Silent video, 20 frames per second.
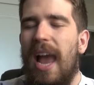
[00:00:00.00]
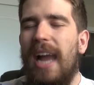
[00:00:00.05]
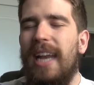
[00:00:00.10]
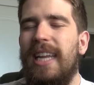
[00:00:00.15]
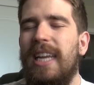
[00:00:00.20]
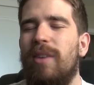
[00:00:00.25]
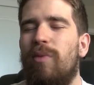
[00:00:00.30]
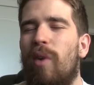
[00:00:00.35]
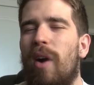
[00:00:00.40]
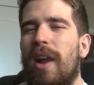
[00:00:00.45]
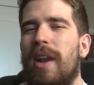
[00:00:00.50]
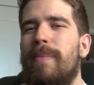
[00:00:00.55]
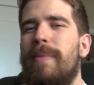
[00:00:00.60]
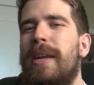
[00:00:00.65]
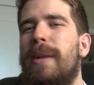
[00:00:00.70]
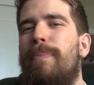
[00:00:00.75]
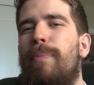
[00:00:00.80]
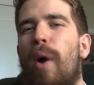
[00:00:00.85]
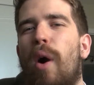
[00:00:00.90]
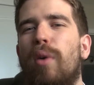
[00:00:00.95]
And he wanted
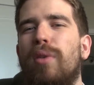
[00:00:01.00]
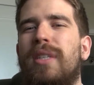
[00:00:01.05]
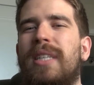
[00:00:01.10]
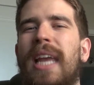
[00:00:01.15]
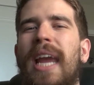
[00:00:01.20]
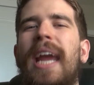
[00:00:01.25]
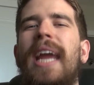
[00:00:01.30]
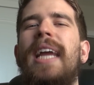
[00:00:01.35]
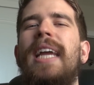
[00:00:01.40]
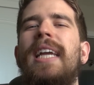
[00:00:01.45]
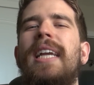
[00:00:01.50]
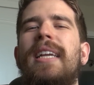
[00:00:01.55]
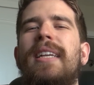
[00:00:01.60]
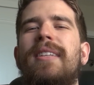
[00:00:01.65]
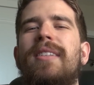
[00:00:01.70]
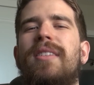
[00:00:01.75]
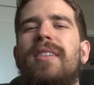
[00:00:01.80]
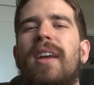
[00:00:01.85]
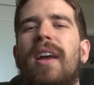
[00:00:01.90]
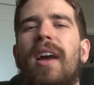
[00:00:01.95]
me to post
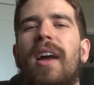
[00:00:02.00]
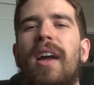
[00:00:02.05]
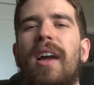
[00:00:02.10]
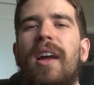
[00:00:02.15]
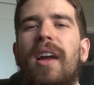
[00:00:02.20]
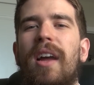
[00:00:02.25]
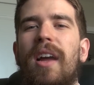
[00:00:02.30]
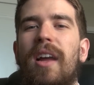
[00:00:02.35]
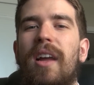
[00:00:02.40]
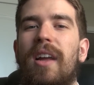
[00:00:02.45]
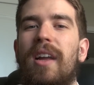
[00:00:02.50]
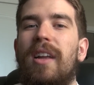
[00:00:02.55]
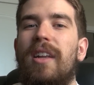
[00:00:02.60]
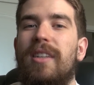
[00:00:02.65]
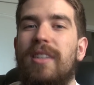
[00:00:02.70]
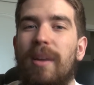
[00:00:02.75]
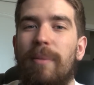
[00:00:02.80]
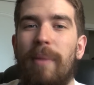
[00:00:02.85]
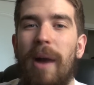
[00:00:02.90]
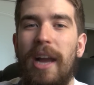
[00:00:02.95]
his
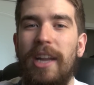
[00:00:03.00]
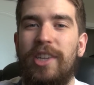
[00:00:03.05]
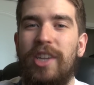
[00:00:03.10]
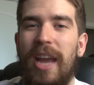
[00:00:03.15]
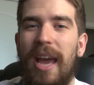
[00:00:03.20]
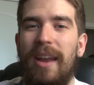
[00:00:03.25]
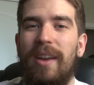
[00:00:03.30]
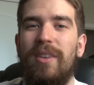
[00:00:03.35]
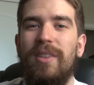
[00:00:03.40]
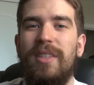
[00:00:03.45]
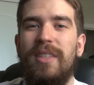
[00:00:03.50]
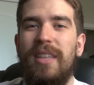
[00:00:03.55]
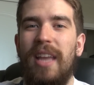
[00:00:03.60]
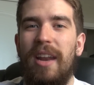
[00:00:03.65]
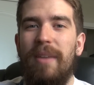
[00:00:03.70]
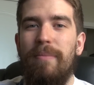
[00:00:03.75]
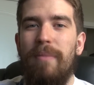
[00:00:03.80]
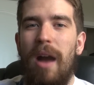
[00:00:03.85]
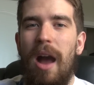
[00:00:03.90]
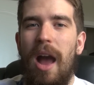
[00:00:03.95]
to my channel
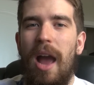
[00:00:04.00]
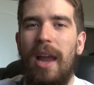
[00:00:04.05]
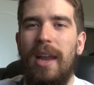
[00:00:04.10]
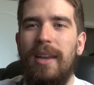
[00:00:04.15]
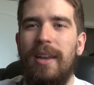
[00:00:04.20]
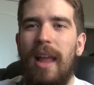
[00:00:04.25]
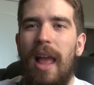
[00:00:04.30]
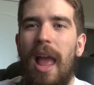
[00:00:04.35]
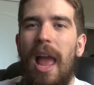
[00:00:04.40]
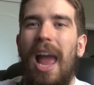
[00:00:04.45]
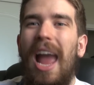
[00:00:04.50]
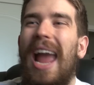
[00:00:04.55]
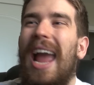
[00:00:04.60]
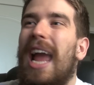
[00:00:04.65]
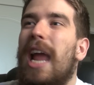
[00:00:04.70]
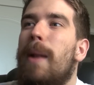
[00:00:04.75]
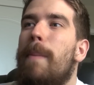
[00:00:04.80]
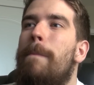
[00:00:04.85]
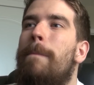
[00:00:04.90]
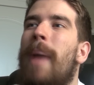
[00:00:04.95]
instead of mine,
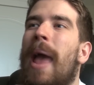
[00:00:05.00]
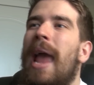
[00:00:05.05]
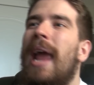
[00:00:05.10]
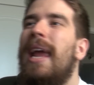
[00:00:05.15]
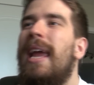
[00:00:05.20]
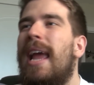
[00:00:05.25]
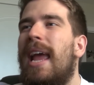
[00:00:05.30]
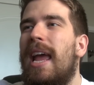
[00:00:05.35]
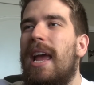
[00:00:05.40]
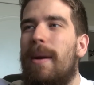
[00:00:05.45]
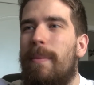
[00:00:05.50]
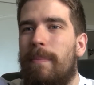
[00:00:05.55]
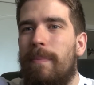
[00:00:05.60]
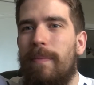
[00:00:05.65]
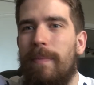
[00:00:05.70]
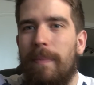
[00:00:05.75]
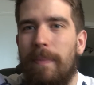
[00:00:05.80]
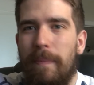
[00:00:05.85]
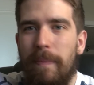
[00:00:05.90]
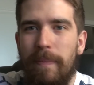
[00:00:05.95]
and pay him
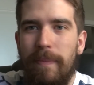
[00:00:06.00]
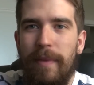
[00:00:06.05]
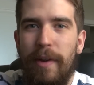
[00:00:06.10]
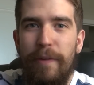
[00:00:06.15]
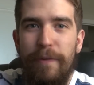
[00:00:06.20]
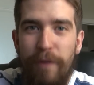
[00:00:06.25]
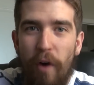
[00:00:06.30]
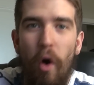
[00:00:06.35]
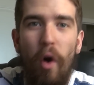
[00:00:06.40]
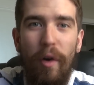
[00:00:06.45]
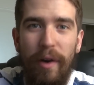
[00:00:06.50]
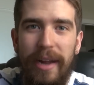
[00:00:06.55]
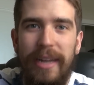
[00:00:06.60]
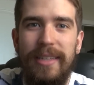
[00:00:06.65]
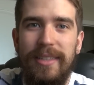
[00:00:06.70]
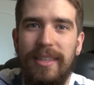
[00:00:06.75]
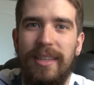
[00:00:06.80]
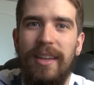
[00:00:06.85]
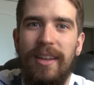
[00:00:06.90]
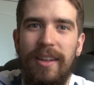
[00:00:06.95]
for
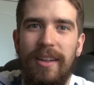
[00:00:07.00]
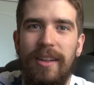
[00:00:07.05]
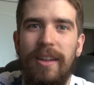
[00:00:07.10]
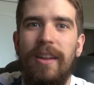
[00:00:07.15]
it.